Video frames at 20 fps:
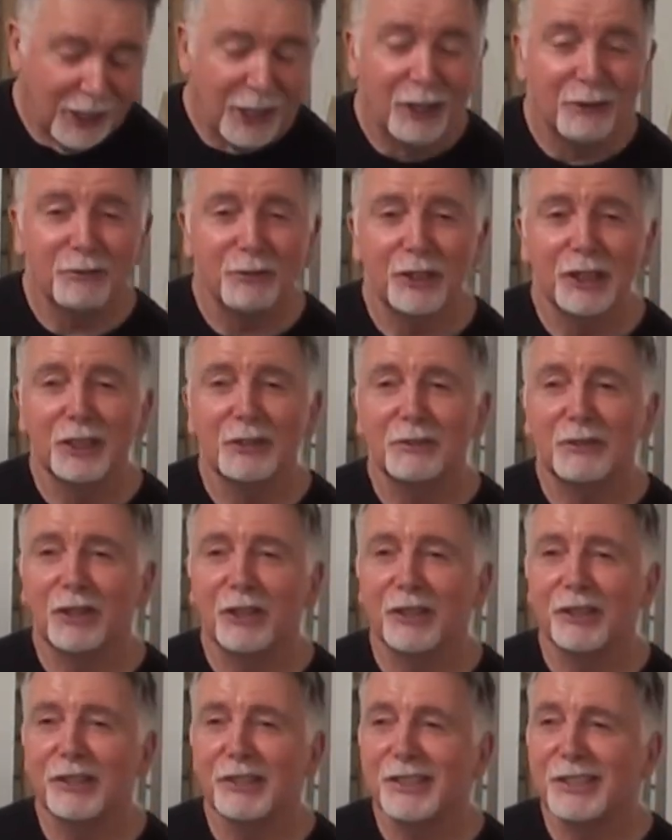a friend of
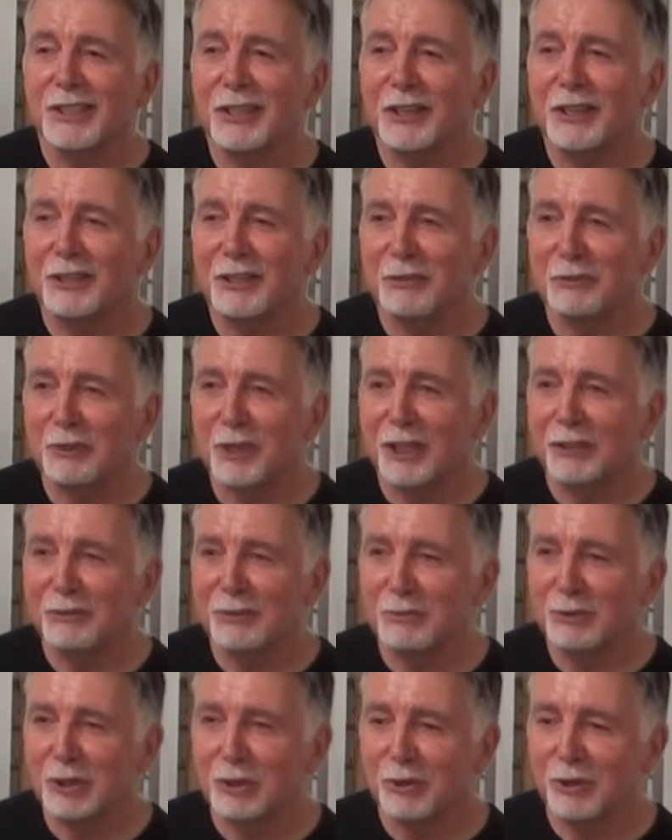ours arrived
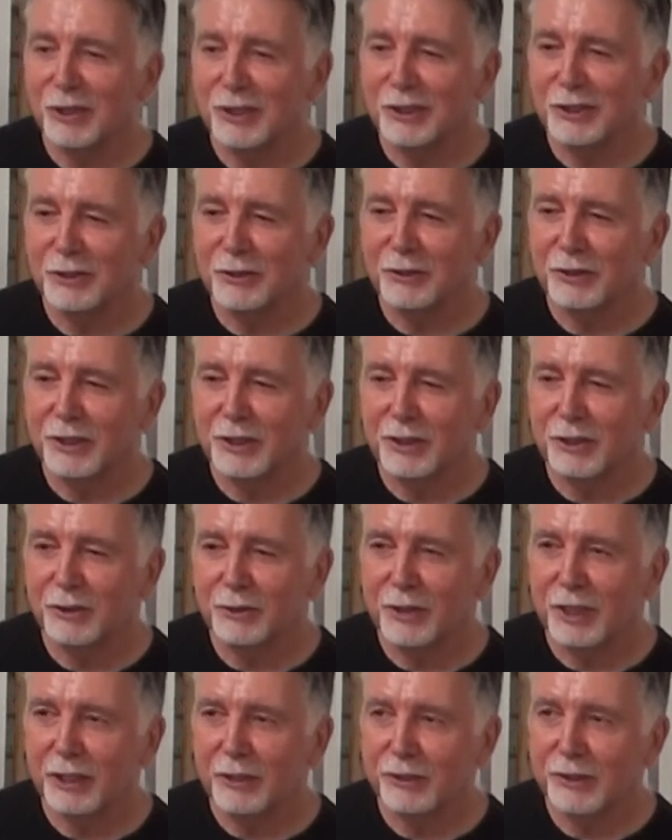from Toronto in
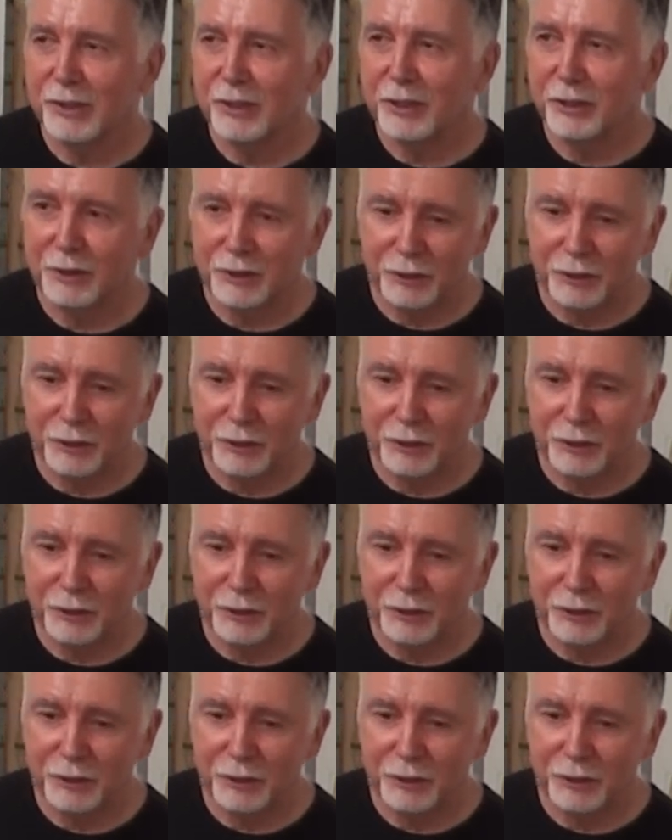2012,